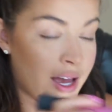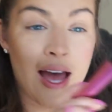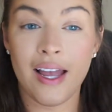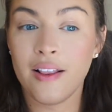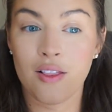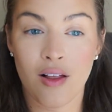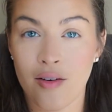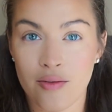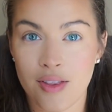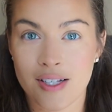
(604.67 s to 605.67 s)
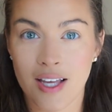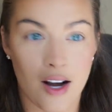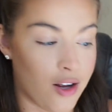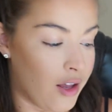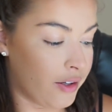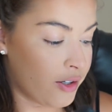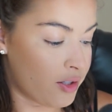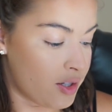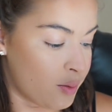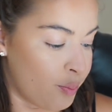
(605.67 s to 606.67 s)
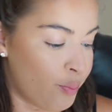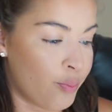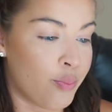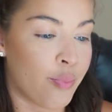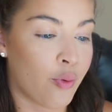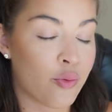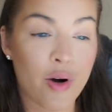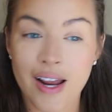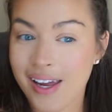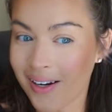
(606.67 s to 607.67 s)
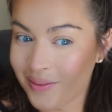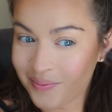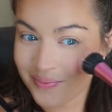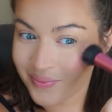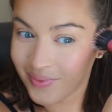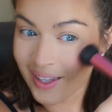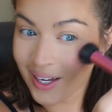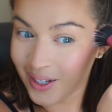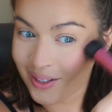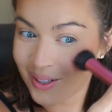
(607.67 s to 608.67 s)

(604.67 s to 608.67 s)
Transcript: I love these kind of colors, these bright like